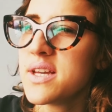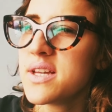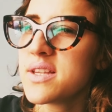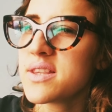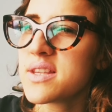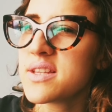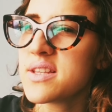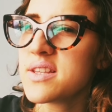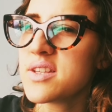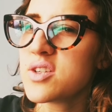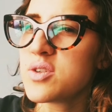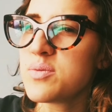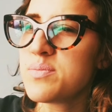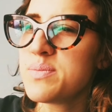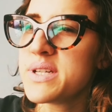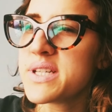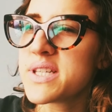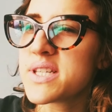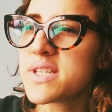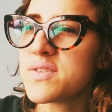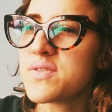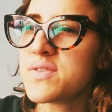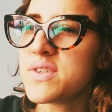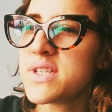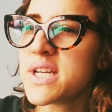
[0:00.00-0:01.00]
the little
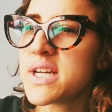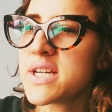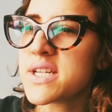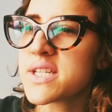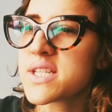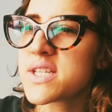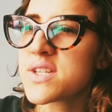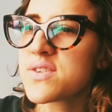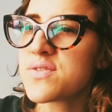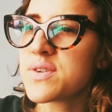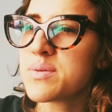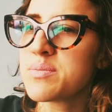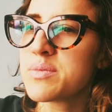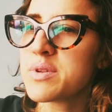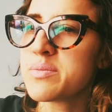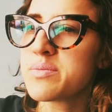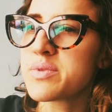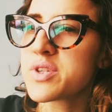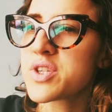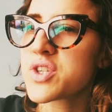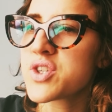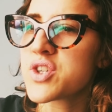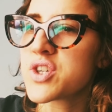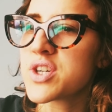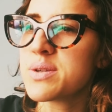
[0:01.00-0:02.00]
bits of dust from them
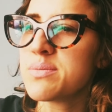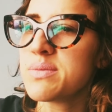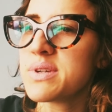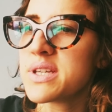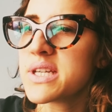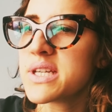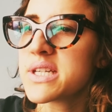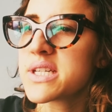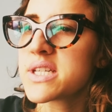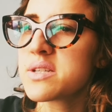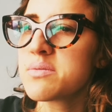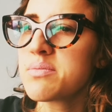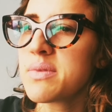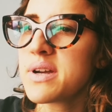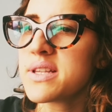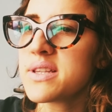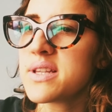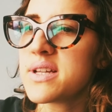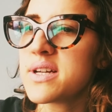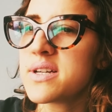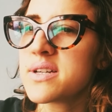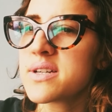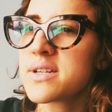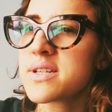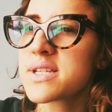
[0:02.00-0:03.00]
streaming into my
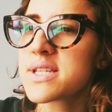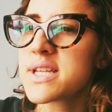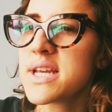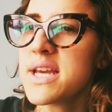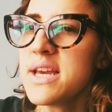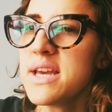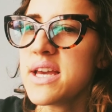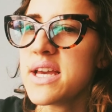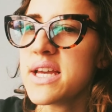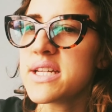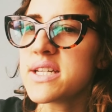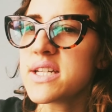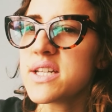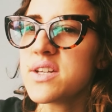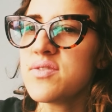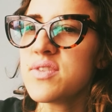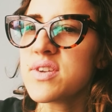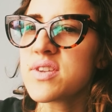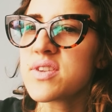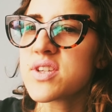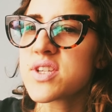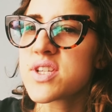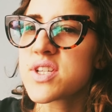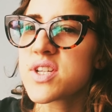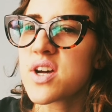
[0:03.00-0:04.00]
lungs and
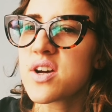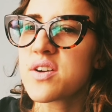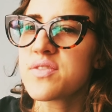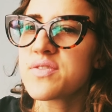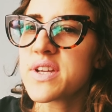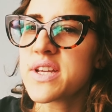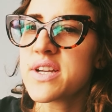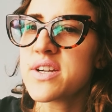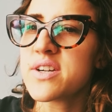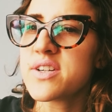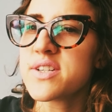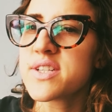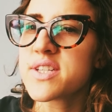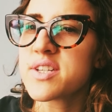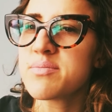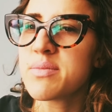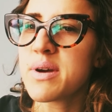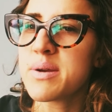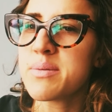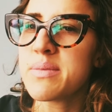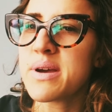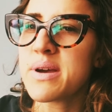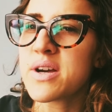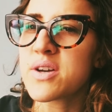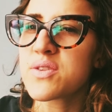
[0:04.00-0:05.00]
leaving the soft innards of
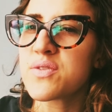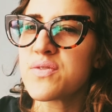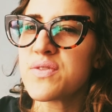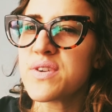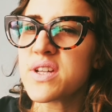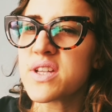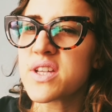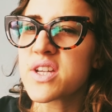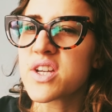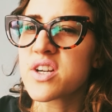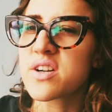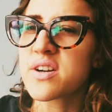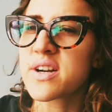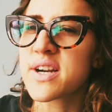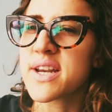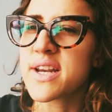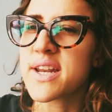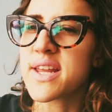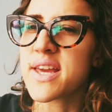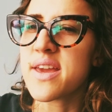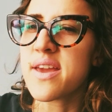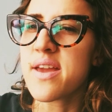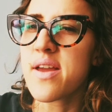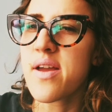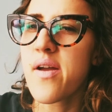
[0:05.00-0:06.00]
my mouth feeling
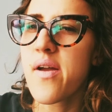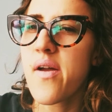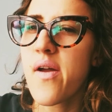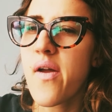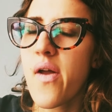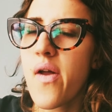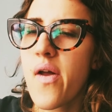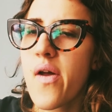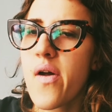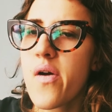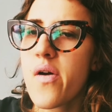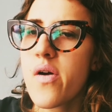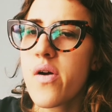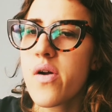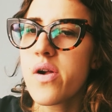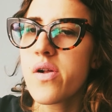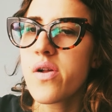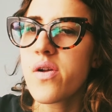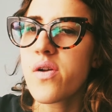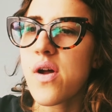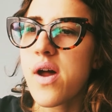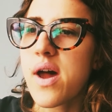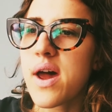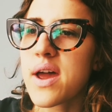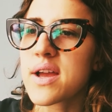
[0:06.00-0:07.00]
gritty.
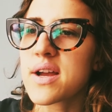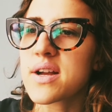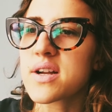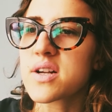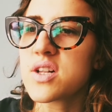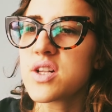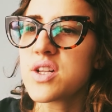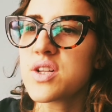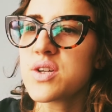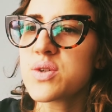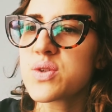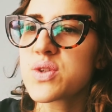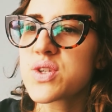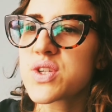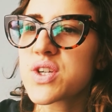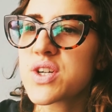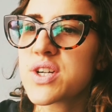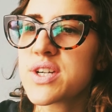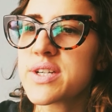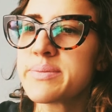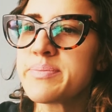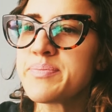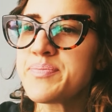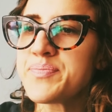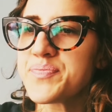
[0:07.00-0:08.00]
I got
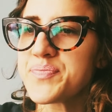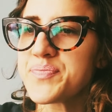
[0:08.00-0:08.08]
closer